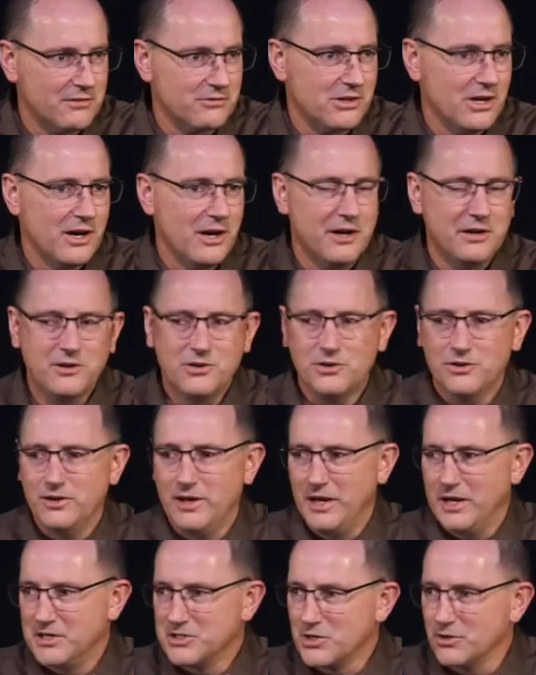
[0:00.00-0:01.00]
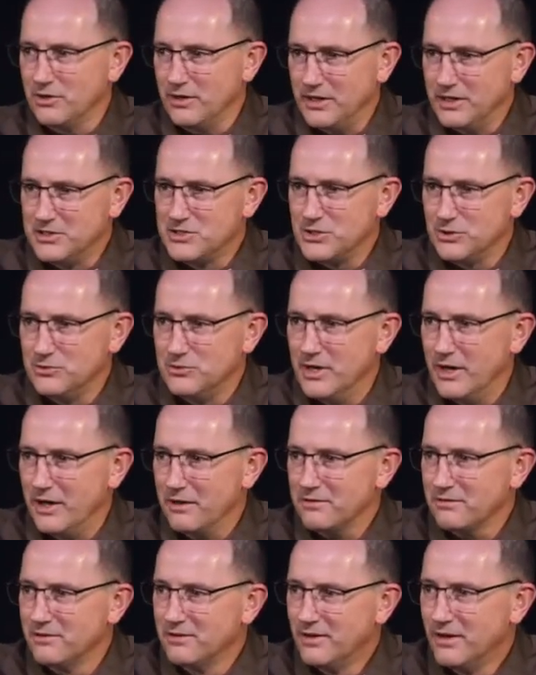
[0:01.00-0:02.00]
of God could enter into
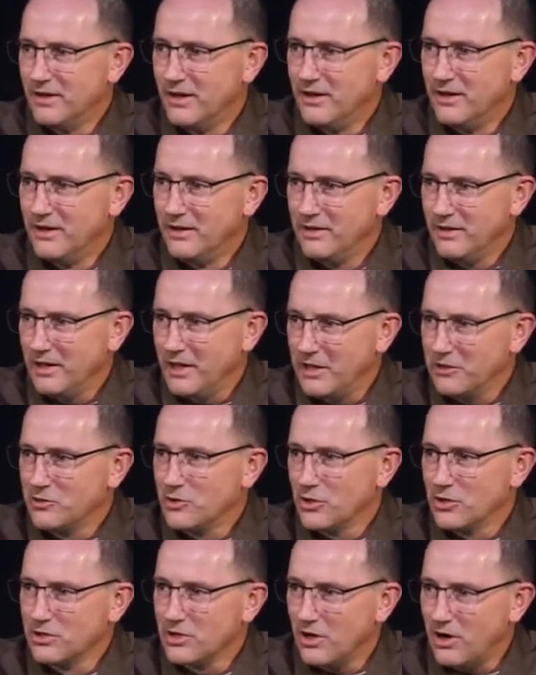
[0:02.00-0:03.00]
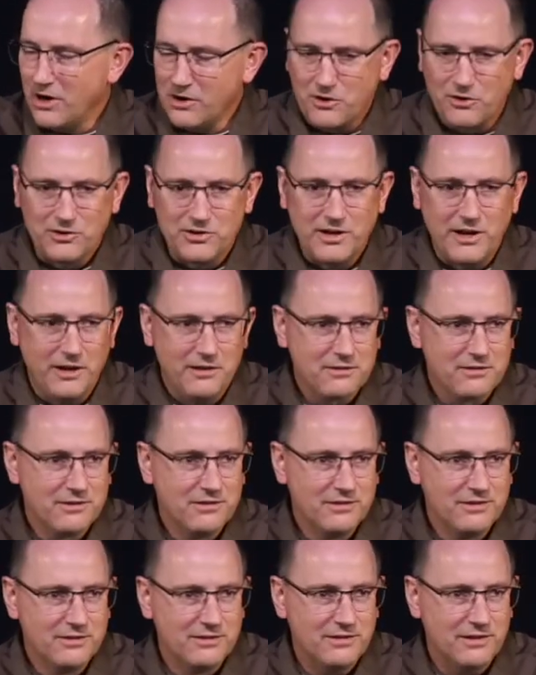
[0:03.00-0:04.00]
death and could conquer death
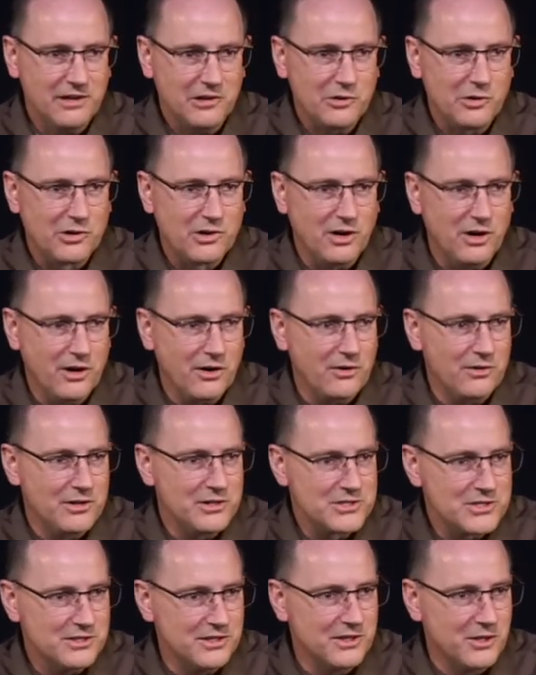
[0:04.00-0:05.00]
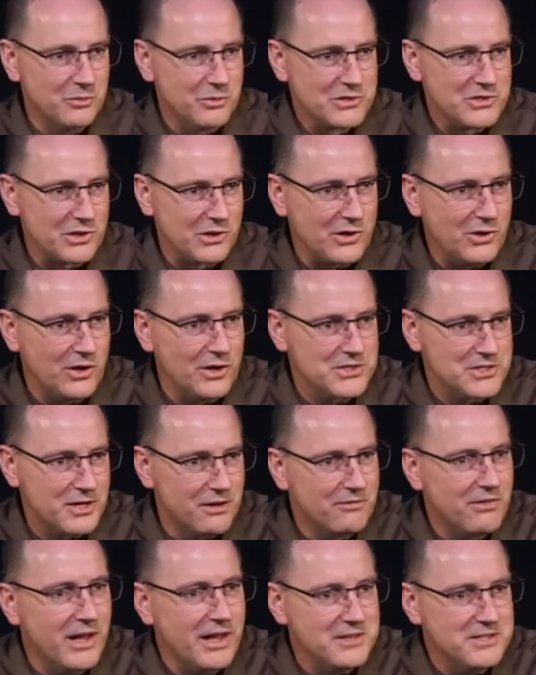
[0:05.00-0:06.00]
and could conquer the sin that was the cause
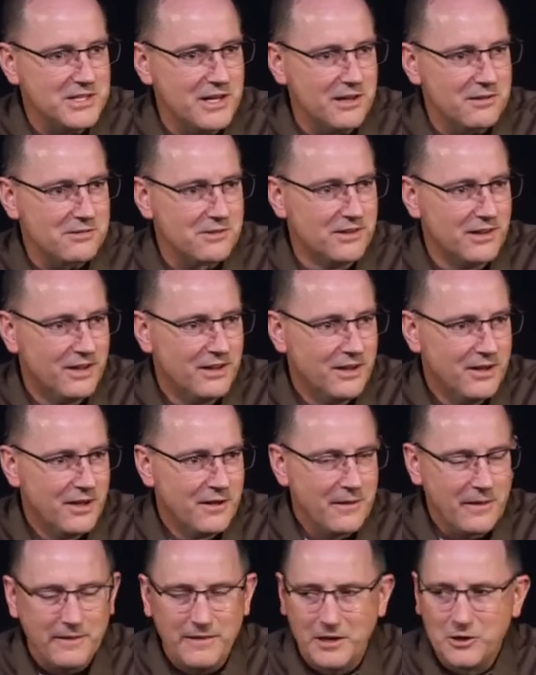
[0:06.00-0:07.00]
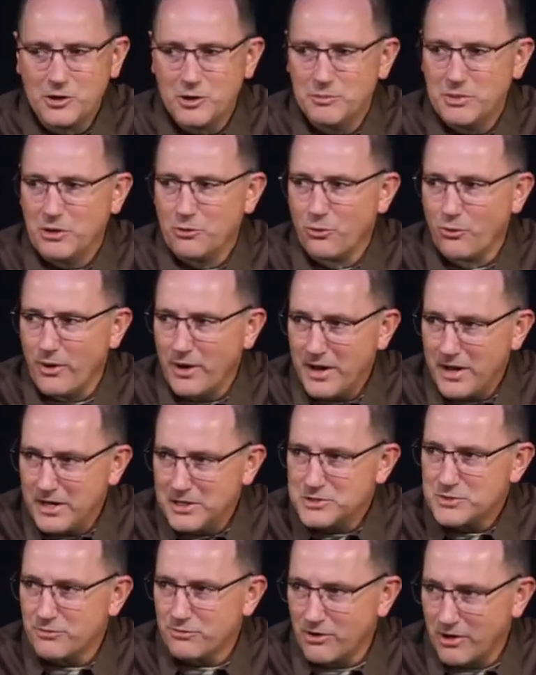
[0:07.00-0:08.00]
of that death and then could be
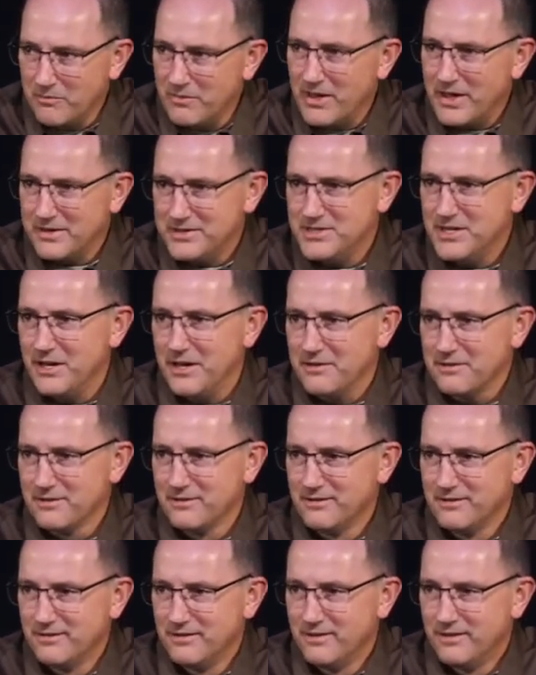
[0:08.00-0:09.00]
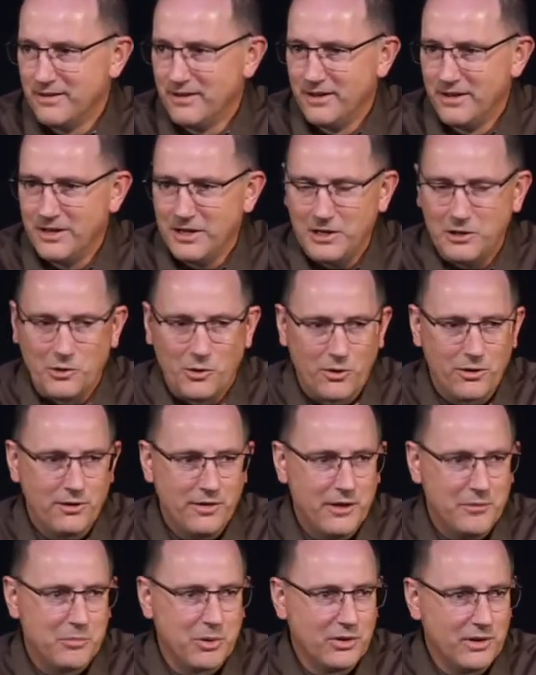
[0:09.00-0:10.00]
raised from that death in order
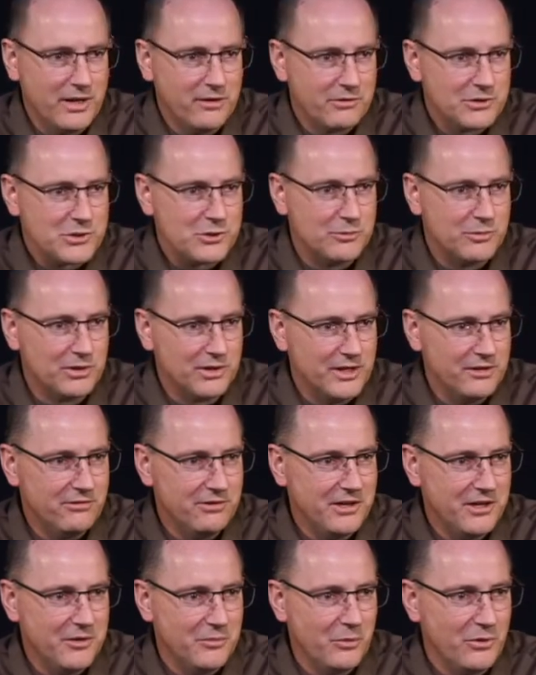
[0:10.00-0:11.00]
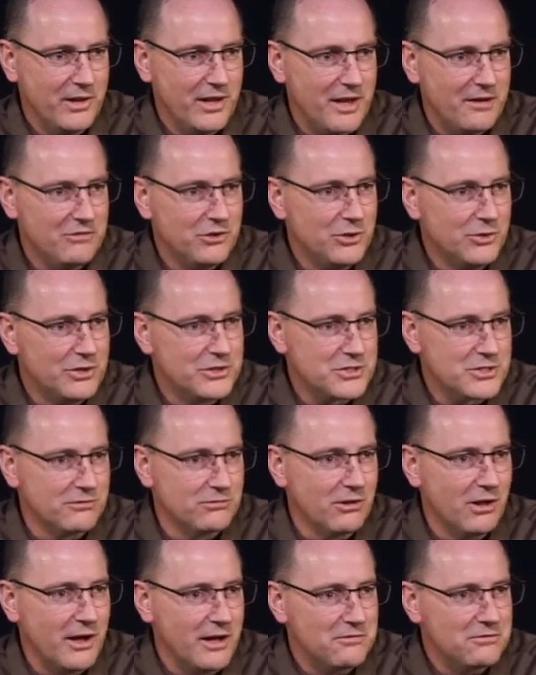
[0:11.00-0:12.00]
that believers who believe in him would have newness of
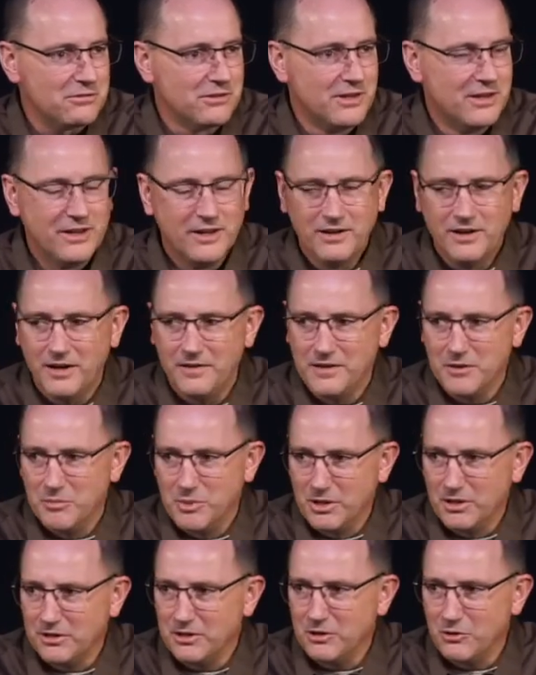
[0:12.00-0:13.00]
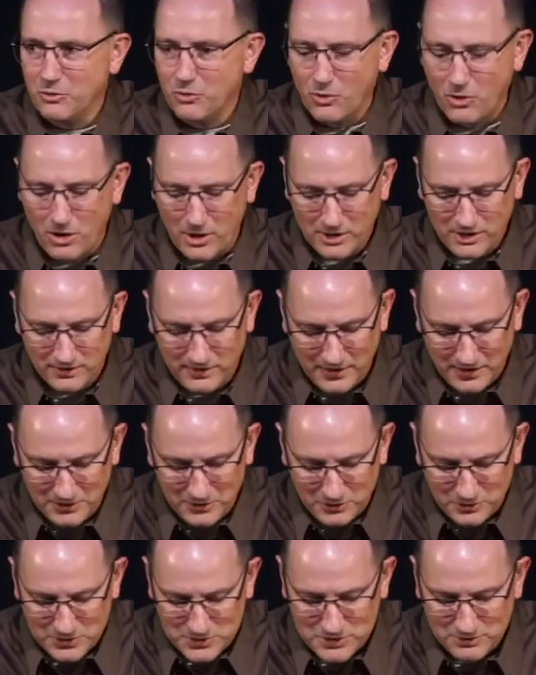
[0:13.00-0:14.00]
life and the ability to walk in that
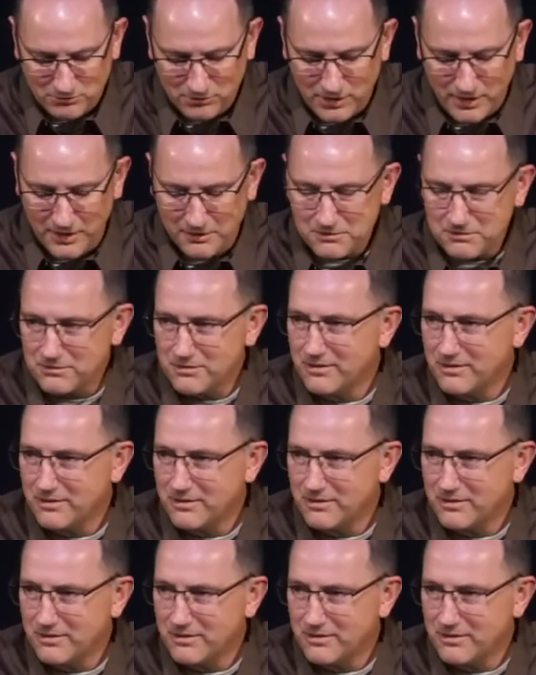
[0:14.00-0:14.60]
newness of life.